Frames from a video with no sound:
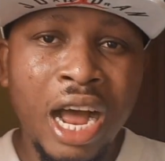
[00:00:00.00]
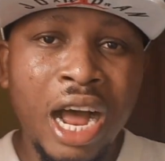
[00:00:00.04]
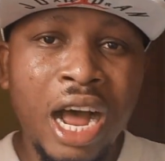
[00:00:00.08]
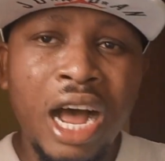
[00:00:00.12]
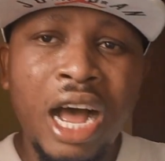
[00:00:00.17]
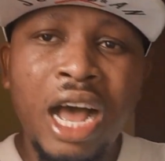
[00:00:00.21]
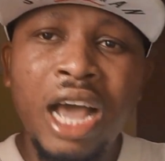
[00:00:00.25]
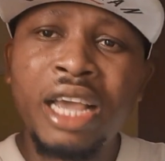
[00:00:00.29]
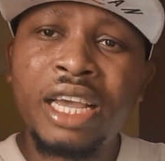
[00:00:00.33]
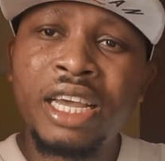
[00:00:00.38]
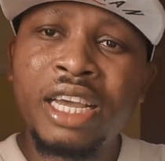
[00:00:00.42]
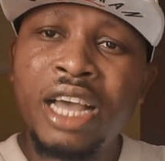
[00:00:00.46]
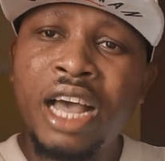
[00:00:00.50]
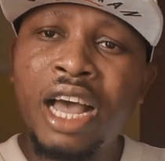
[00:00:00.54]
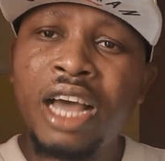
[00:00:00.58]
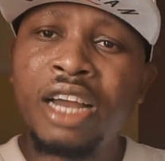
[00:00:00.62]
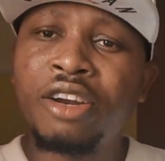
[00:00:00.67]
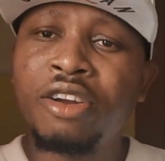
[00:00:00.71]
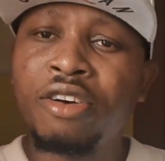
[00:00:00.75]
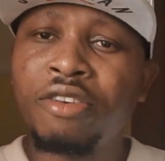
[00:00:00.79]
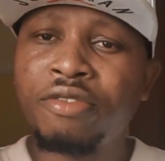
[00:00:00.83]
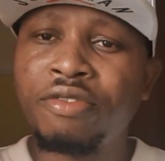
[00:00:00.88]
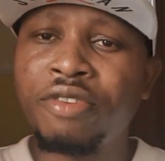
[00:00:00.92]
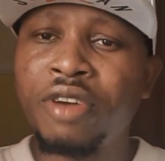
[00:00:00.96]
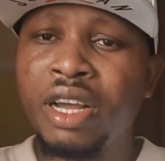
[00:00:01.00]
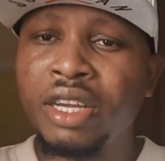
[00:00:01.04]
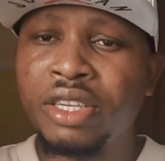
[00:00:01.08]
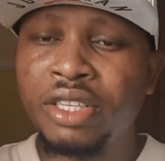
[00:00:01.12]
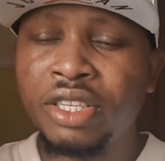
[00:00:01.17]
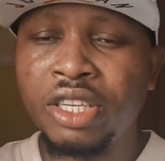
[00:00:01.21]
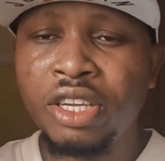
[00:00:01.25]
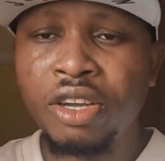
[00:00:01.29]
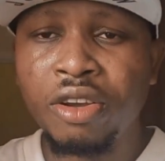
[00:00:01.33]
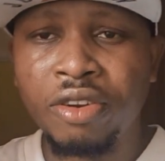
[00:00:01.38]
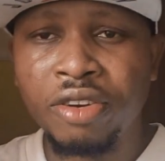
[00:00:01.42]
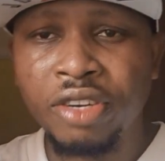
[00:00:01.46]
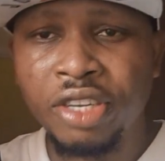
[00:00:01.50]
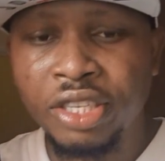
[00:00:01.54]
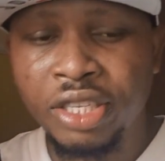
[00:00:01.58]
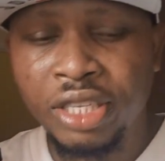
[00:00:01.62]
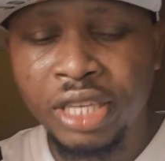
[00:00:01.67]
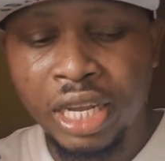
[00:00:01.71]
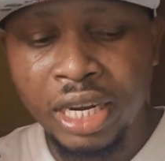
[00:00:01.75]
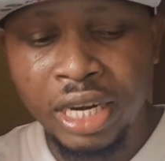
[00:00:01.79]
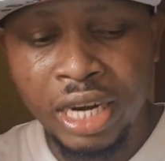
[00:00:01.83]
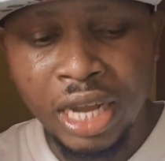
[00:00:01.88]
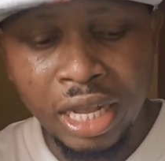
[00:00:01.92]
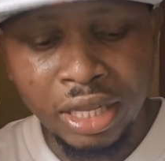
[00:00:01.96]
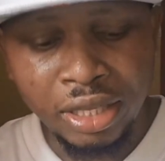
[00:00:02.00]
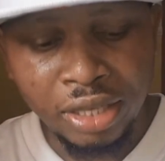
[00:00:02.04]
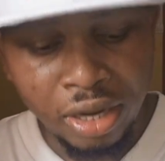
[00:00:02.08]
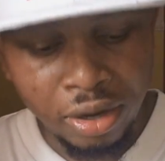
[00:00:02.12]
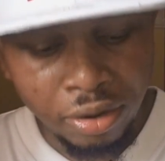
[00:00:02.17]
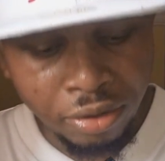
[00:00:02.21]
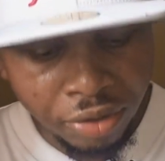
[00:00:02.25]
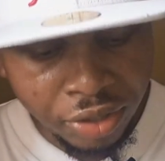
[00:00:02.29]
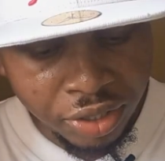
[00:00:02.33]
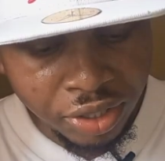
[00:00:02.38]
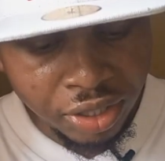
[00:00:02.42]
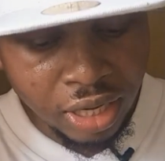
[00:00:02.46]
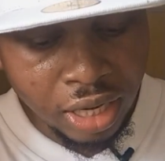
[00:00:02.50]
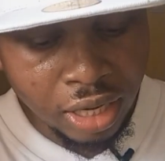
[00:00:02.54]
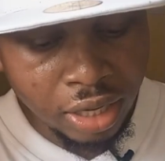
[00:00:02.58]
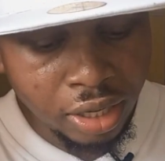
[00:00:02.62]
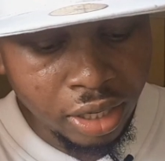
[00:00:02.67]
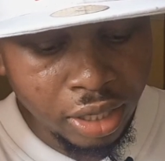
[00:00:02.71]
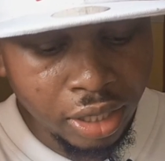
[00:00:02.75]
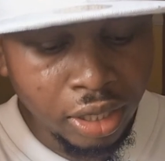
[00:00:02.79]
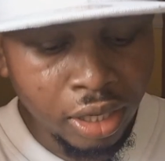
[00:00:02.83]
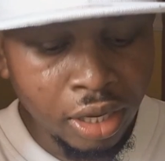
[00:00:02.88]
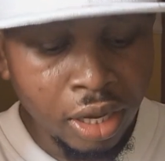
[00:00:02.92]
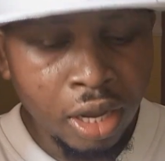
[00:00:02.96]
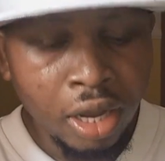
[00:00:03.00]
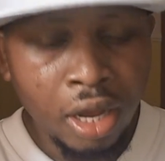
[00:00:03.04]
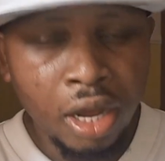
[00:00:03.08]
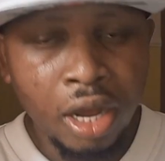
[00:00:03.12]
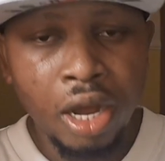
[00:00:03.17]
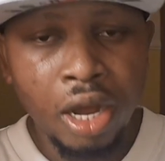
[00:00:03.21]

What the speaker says: I kind of still understand that recently